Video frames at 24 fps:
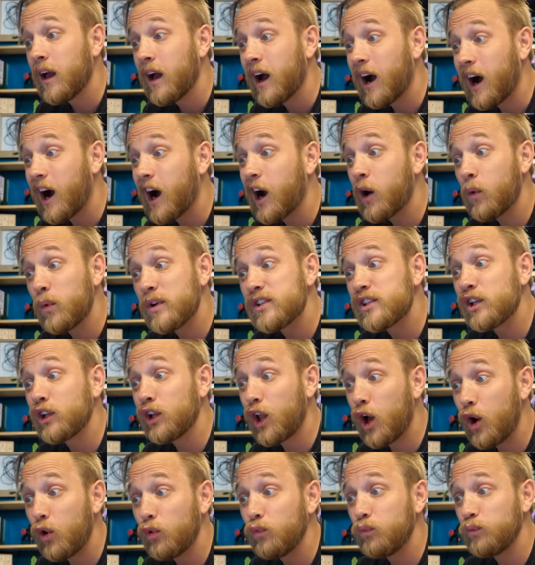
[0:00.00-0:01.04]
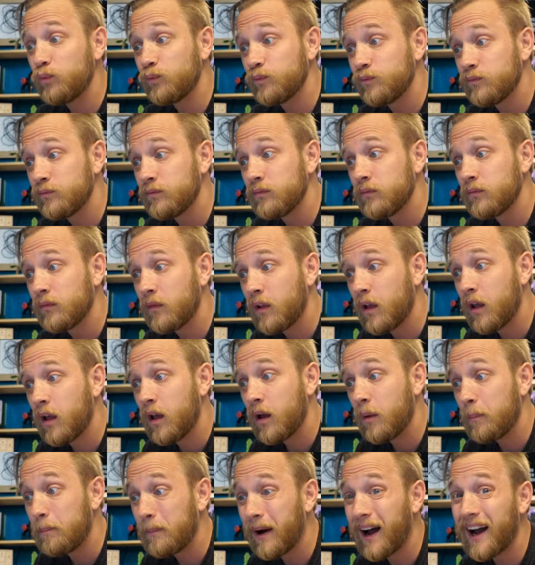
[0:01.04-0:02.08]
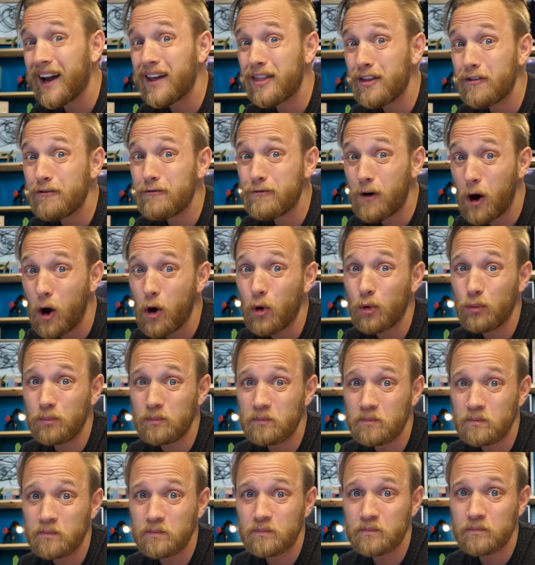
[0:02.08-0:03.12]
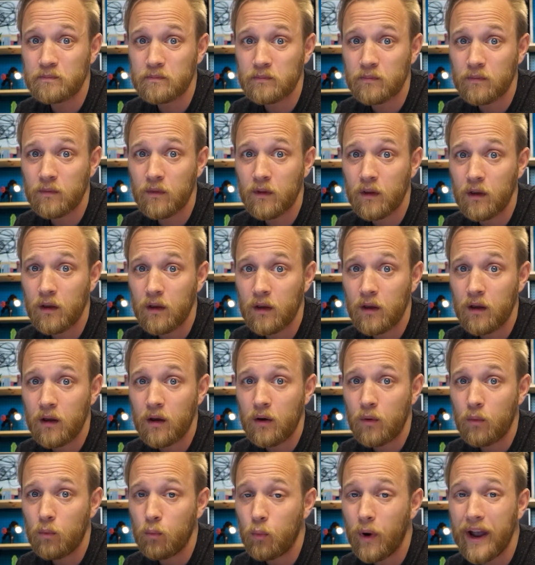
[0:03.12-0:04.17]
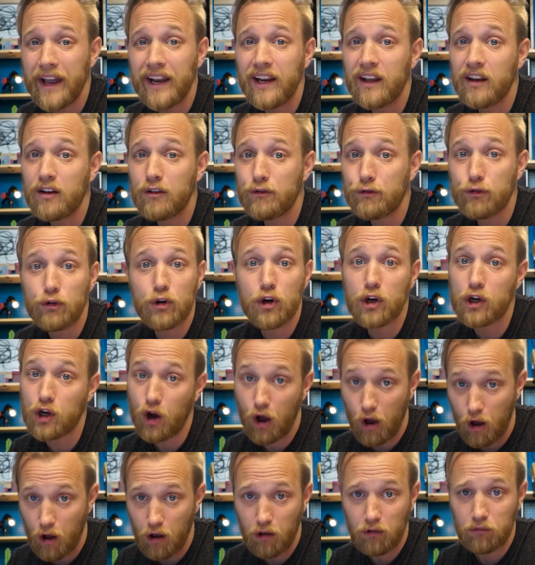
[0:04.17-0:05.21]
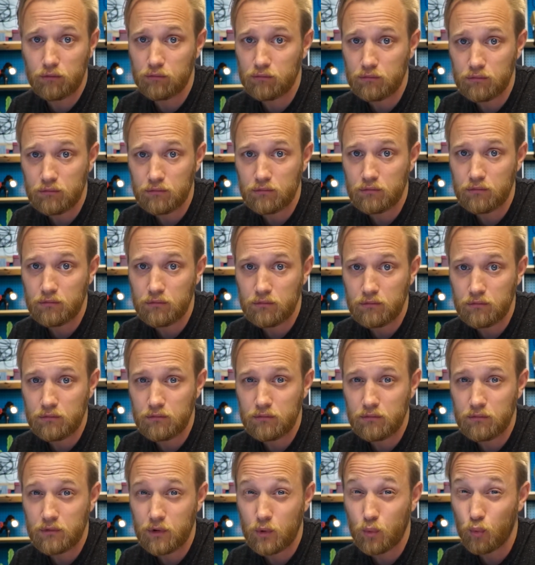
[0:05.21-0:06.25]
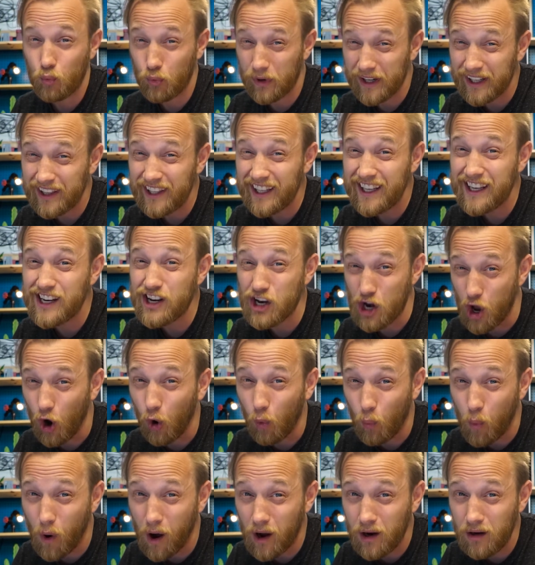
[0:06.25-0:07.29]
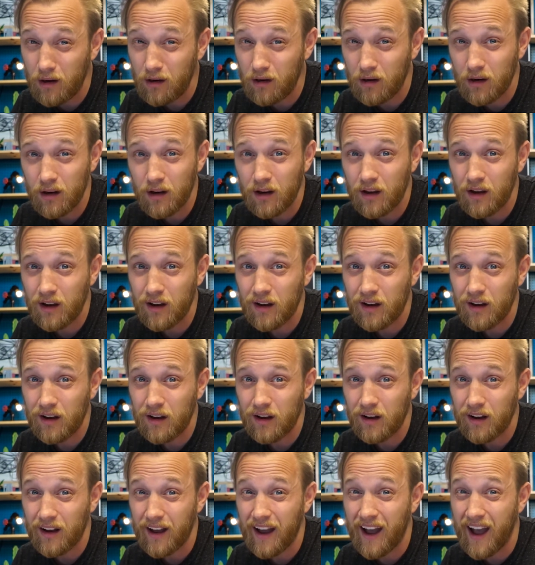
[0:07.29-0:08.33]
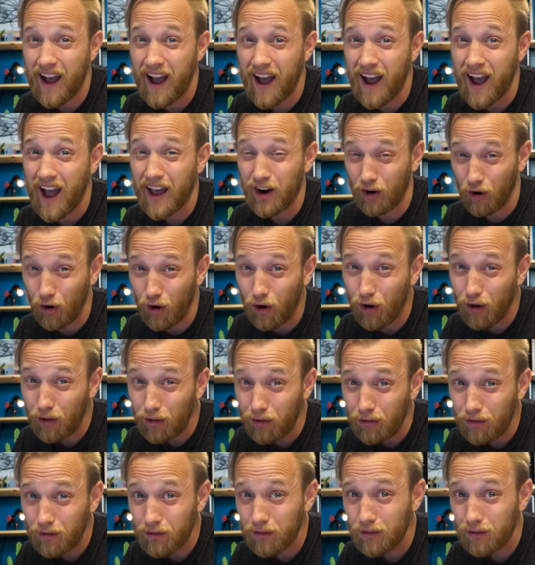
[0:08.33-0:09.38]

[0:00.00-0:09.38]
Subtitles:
I was alone, by the phone, waiting for a call. Really no one? At all?